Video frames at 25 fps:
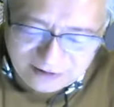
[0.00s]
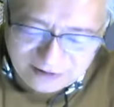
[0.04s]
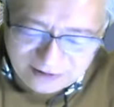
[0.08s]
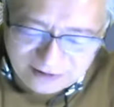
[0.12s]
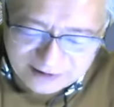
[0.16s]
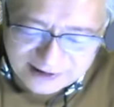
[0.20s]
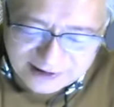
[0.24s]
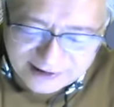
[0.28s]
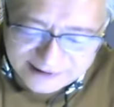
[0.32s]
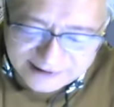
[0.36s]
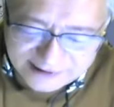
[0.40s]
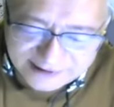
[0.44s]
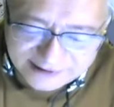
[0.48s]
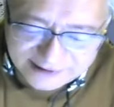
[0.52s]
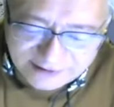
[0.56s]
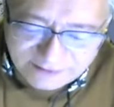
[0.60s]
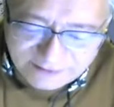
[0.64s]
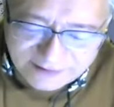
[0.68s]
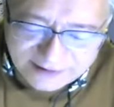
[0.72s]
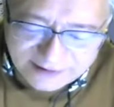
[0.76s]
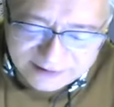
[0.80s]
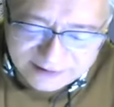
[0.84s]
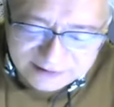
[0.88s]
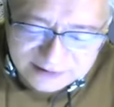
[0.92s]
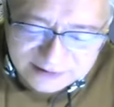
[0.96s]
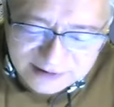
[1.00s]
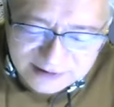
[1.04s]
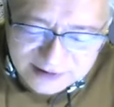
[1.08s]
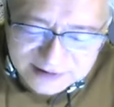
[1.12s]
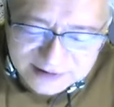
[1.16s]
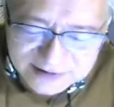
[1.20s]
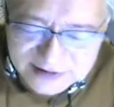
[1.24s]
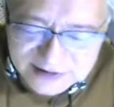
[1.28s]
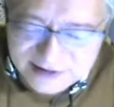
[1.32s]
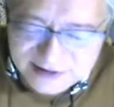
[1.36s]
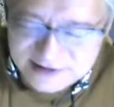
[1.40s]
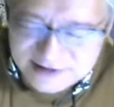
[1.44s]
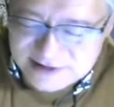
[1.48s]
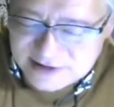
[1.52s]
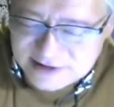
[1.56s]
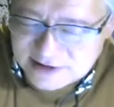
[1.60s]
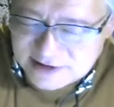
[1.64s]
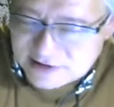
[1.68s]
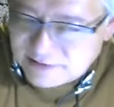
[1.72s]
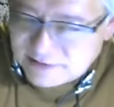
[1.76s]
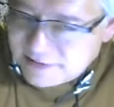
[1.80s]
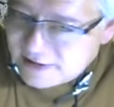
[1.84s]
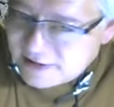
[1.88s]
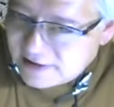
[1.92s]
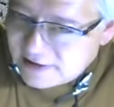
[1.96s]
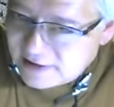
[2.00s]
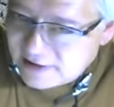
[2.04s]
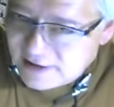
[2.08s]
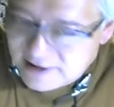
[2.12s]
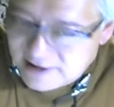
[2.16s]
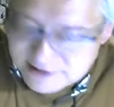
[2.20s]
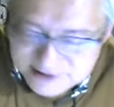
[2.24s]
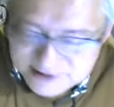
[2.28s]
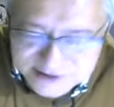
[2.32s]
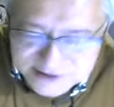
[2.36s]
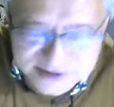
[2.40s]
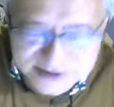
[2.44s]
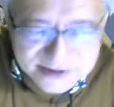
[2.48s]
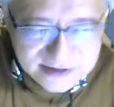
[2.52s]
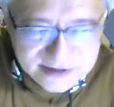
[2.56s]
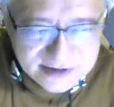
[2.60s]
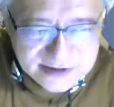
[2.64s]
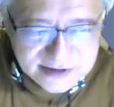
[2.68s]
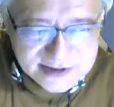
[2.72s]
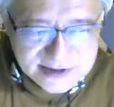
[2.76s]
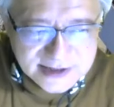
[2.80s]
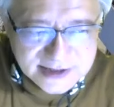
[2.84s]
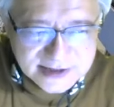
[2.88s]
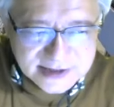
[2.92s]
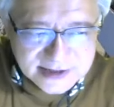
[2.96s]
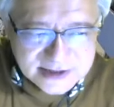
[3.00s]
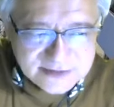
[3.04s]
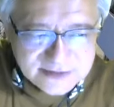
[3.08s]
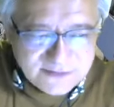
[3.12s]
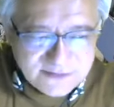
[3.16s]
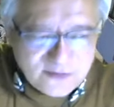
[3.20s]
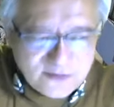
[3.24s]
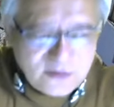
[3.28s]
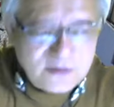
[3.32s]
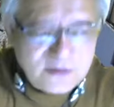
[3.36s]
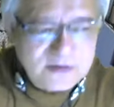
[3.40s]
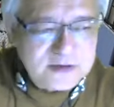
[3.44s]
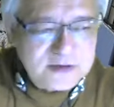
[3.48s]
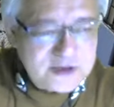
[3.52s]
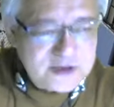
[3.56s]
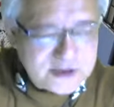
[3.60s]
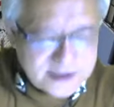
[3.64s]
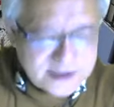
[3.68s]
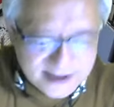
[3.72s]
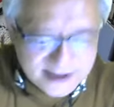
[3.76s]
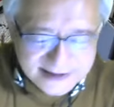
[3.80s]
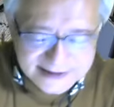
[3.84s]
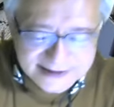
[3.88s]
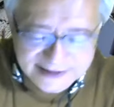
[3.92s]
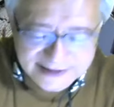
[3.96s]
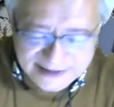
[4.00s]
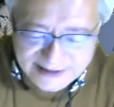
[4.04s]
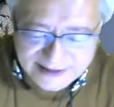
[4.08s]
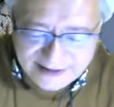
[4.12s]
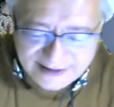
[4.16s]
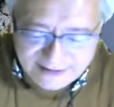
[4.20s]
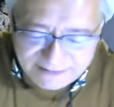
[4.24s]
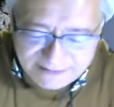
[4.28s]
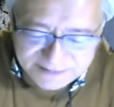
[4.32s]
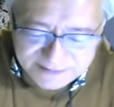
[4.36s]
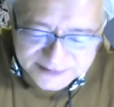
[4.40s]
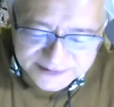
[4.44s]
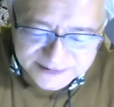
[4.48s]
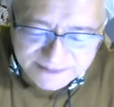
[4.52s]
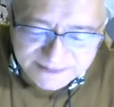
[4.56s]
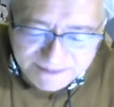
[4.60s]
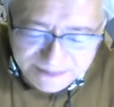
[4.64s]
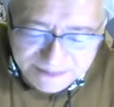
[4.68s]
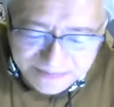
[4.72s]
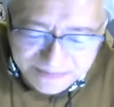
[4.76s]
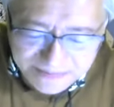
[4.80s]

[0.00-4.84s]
Okay, another one. This is gonna be the last sentence for today's idioms.